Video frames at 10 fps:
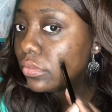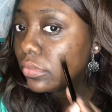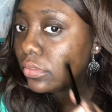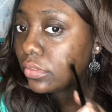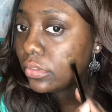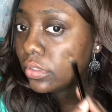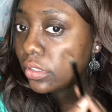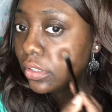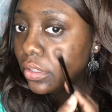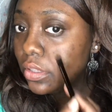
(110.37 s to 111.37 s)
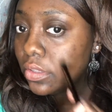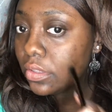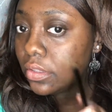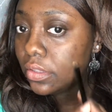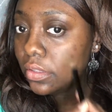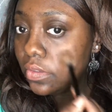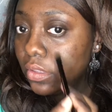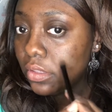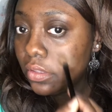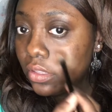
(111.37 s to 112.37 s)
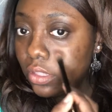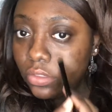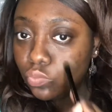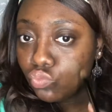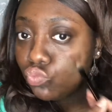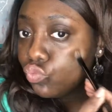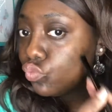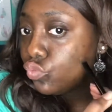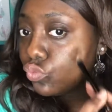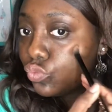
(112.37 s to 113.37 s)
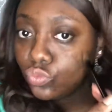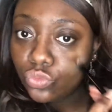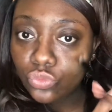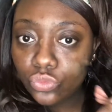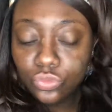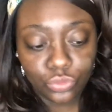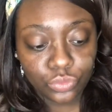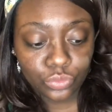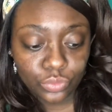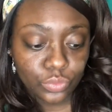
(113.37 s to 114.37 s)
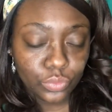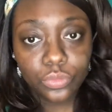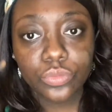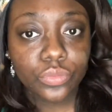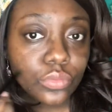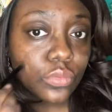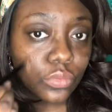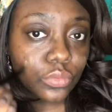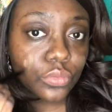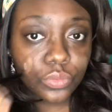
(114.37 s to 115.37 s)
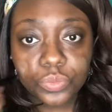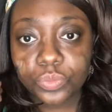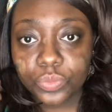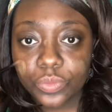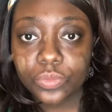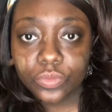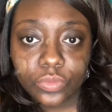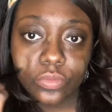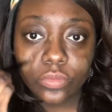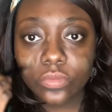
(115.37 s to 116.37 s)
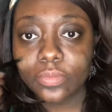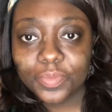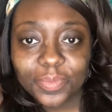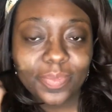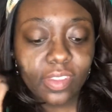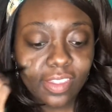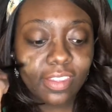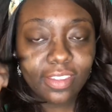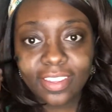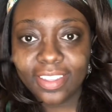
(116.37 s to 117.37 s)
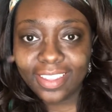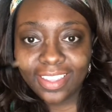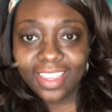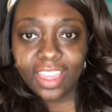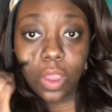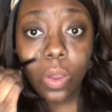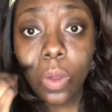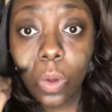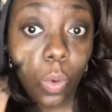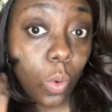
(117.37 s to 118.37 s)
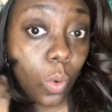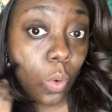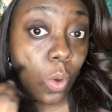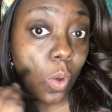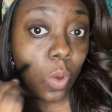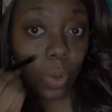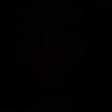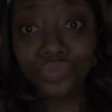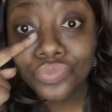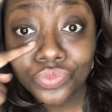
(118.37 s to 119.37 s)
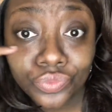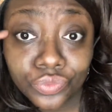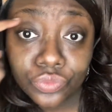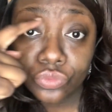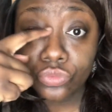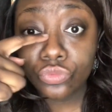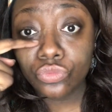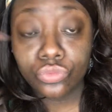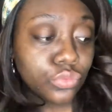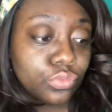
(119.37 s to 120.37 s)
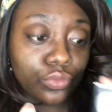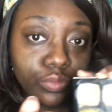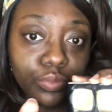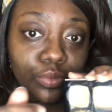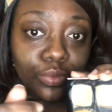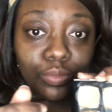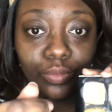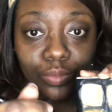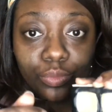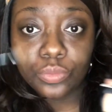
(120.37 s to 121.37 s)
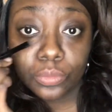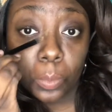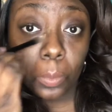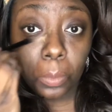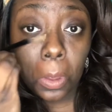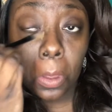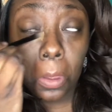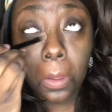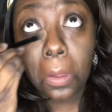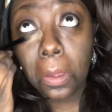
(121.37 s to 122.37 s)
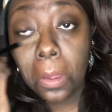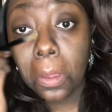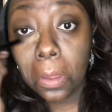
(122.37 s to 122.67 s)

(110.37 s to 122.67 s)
to cover up my acne blemishes. I love how our concealer is waterproof, is 50% pigmented, and it's also wax based. Now let's cover up these dark circles again using the